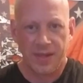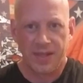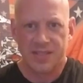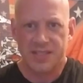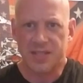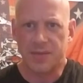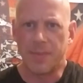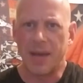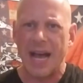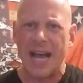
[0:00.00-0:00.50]

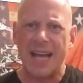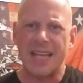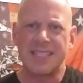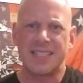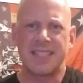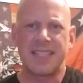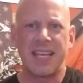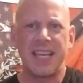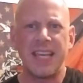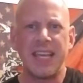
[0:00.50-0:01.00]
some
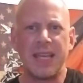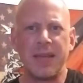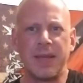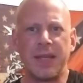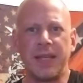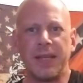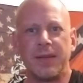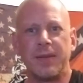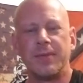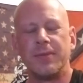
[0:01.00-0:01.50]
iced tea
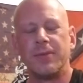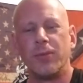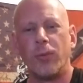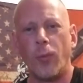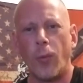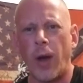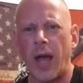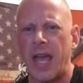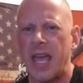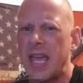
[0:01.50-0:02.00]

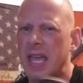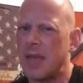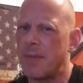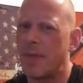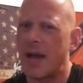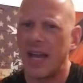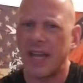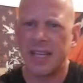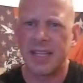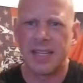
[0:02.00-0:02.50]
way
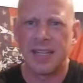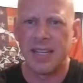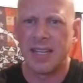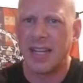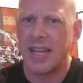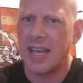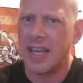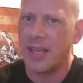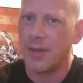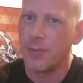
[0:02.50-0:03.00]
back in the
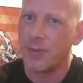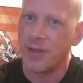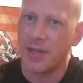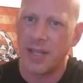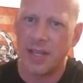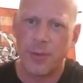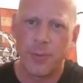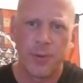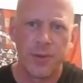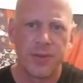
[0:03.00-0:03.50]
day when
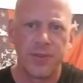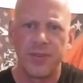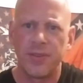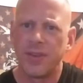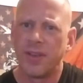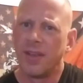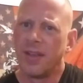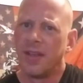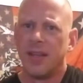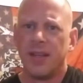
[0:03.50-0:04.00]
he was,
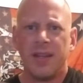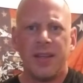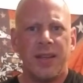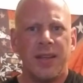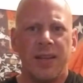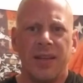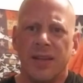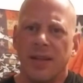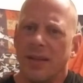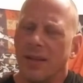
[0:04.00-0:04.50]

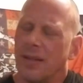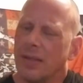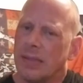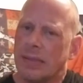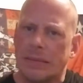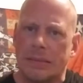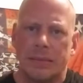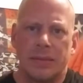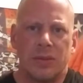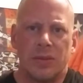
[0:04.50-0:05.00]

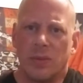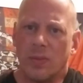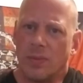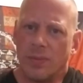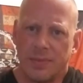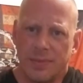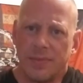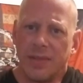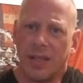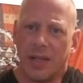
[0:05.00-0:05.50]

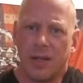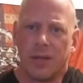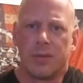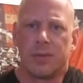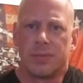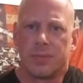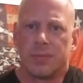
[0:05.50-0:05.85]
you know.